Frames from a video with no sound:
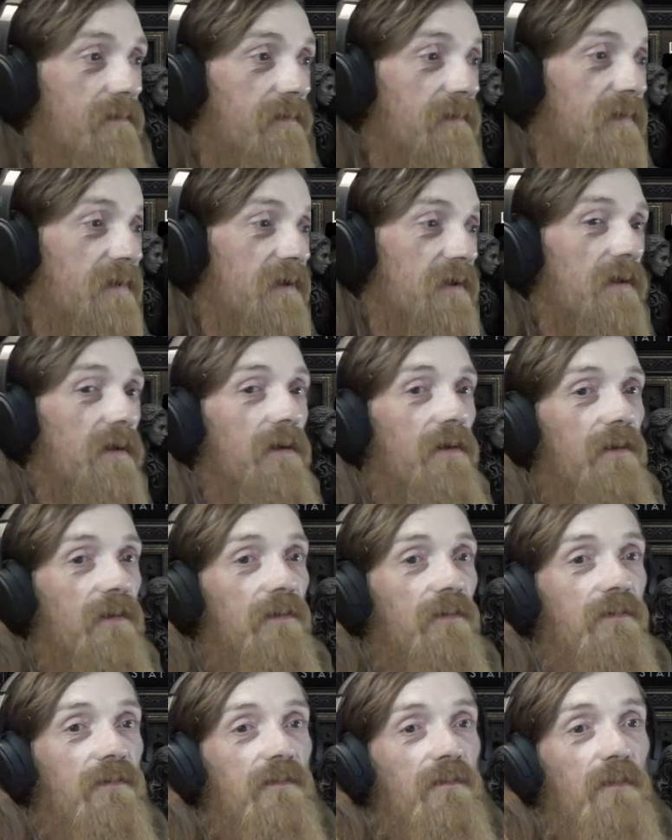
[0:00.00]
So
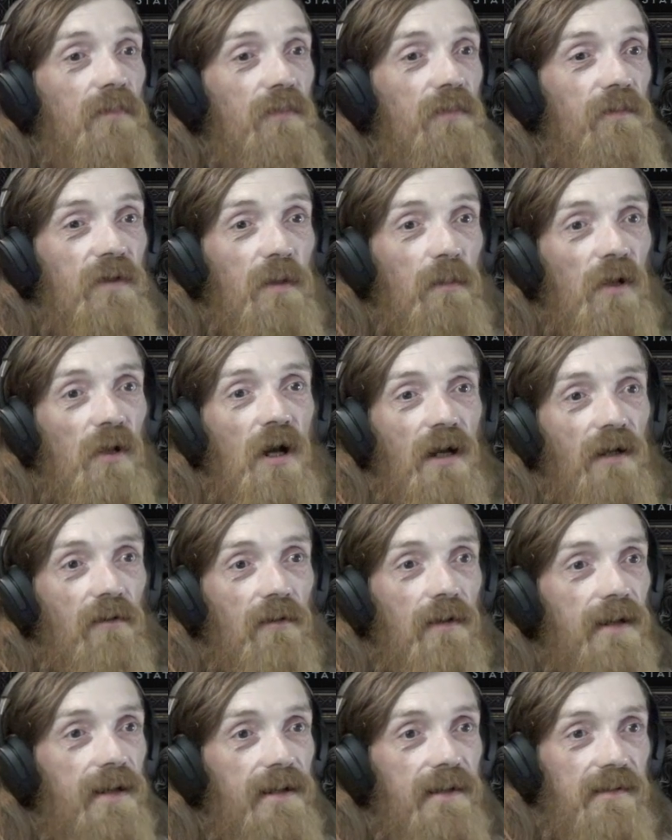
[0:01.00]
your block
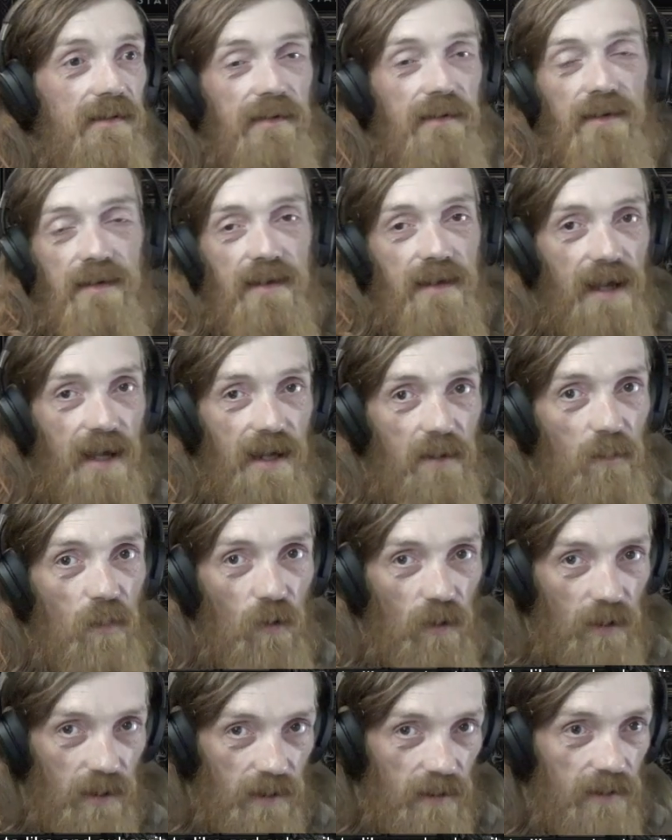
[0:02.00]
rate isn't that
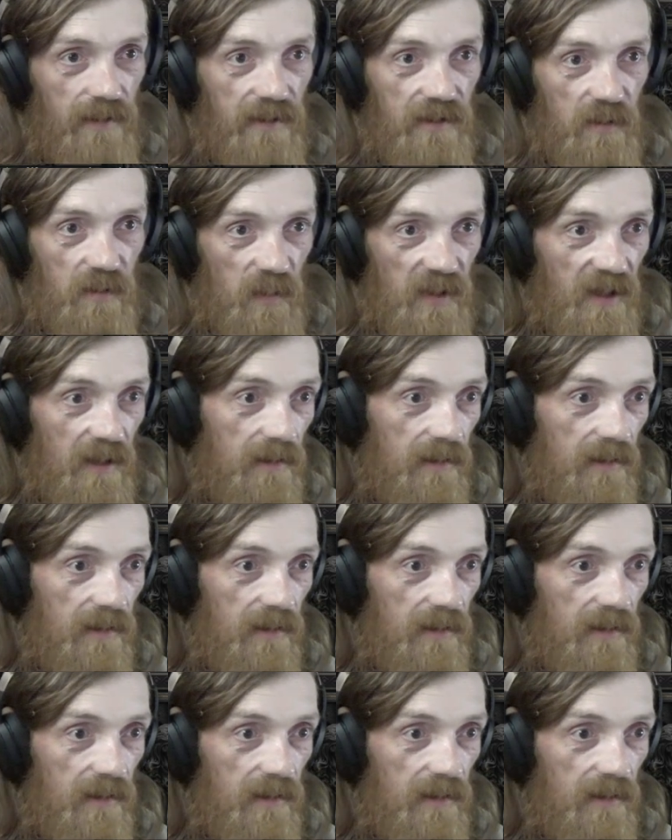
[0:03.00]
important on this build.